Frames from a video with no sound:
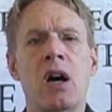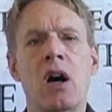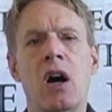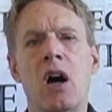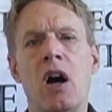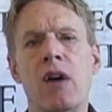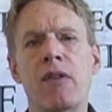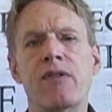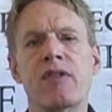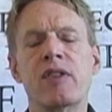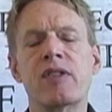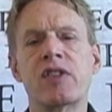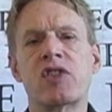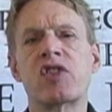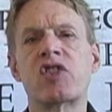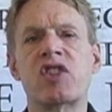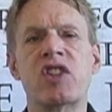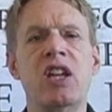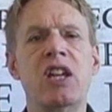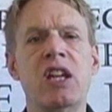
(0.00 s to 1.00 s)
of
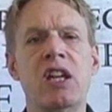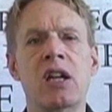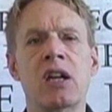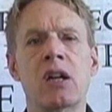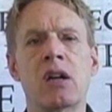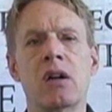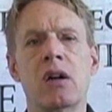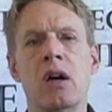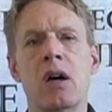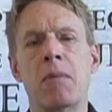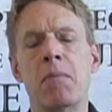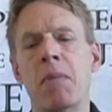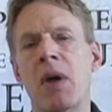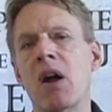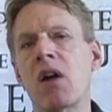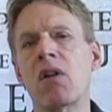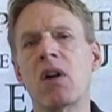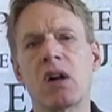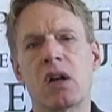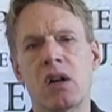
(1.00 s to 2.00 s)
seeing
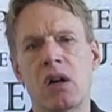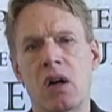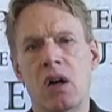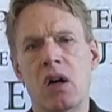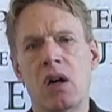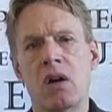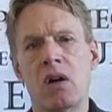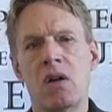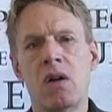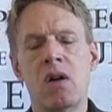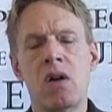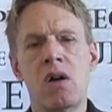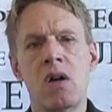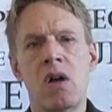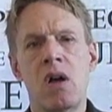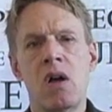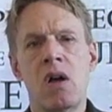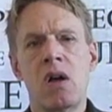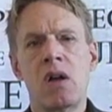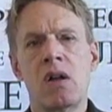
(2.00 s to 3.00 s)
America
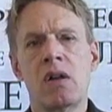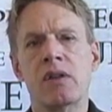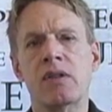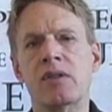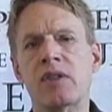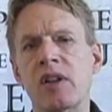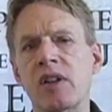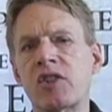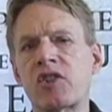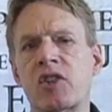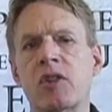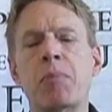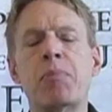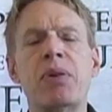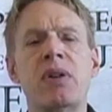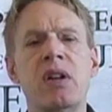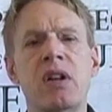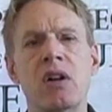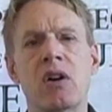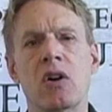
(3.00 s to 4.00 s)

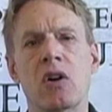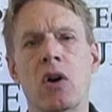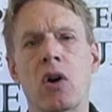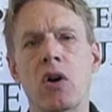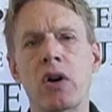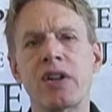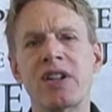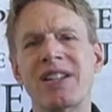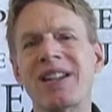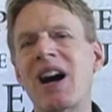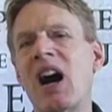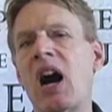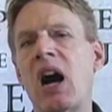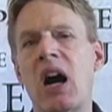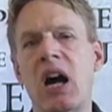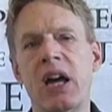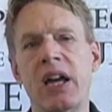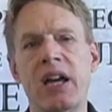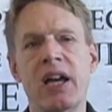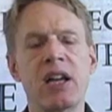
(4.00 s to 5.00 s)
disappear or
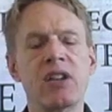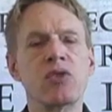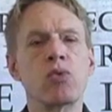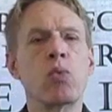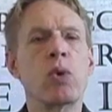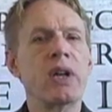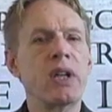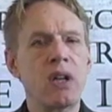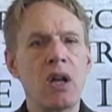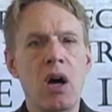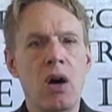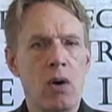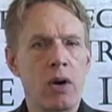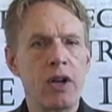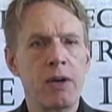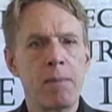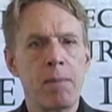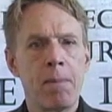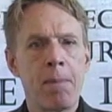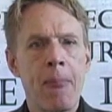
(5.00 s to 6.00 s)
die as we know it.